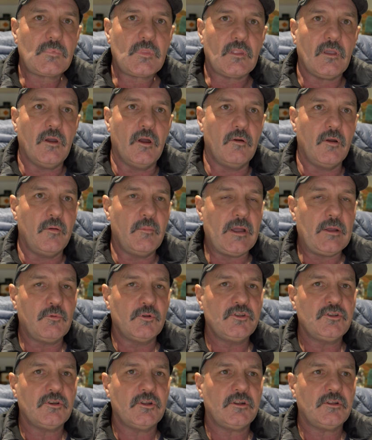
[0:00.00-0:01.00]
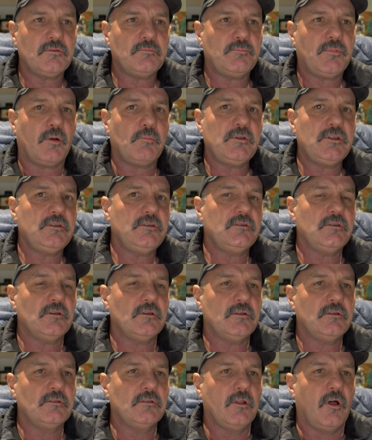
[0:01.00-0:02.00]
right, mate. Well, you've got to probably
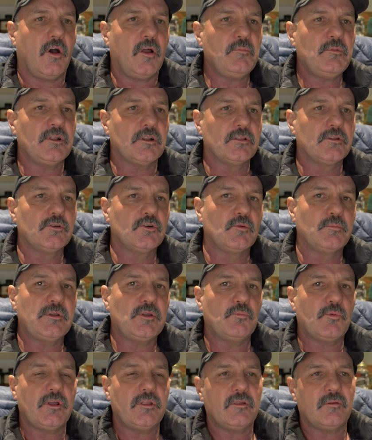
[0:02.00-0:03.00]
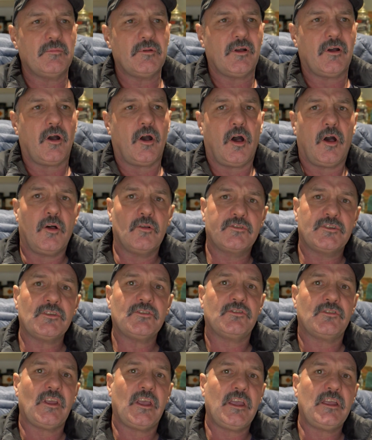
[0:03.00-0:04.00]
enlighten me a little bit whether... I'll
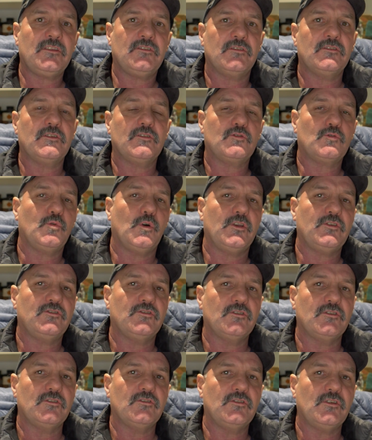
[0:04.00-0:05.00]
just answer this question as